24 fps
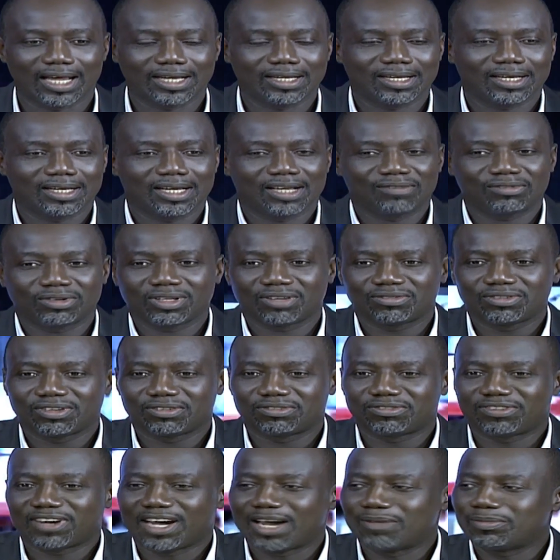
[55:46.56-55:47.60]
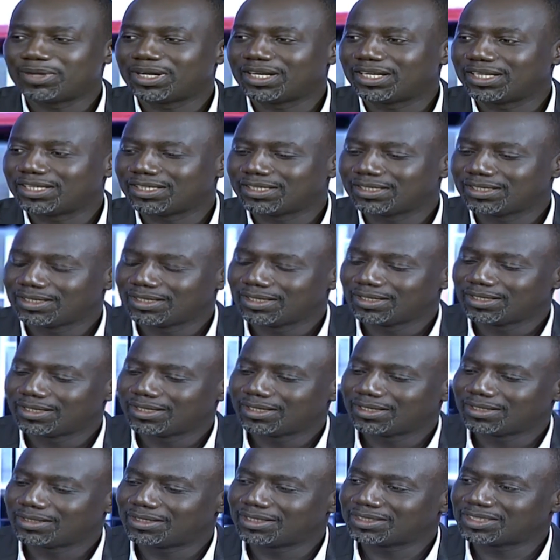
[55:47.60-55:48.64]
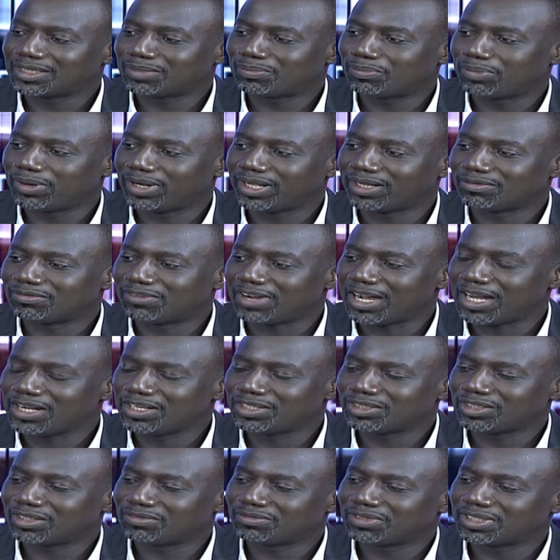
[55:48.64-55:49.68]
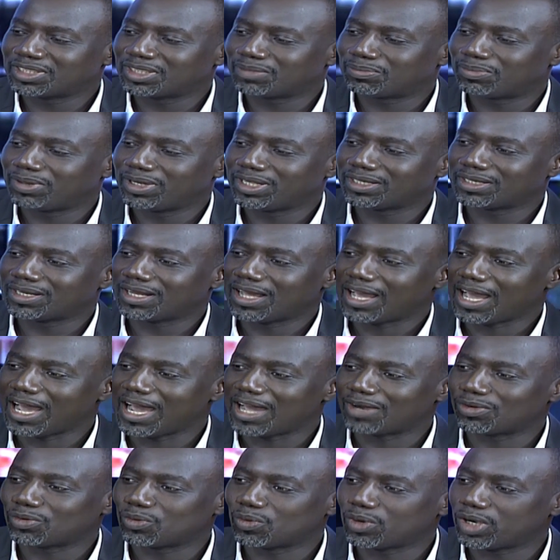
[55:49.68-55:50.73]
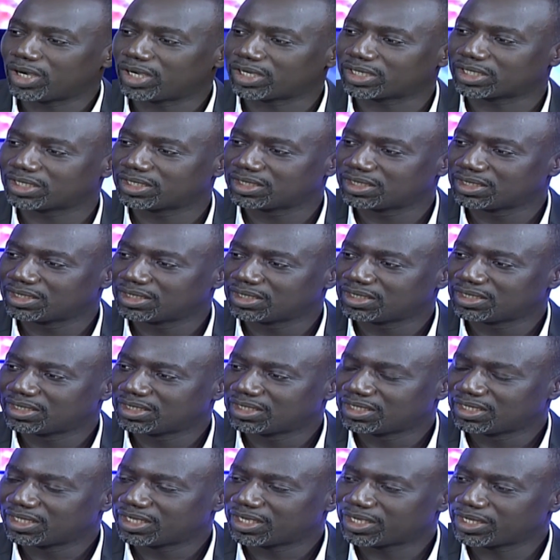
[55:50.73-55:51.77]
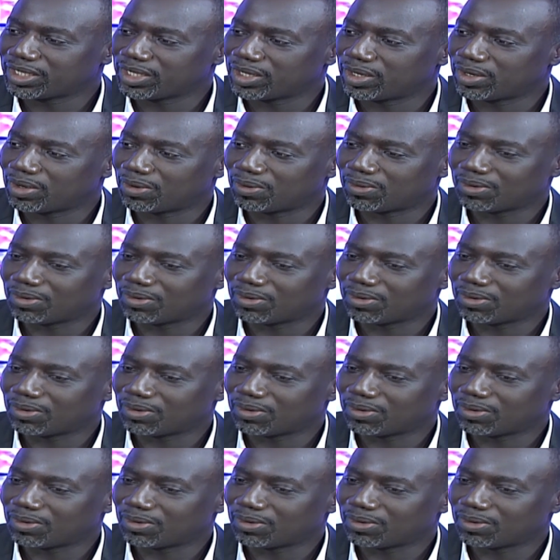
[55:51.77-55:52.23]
at the level of the family, discipline, values of discipline, hard work, is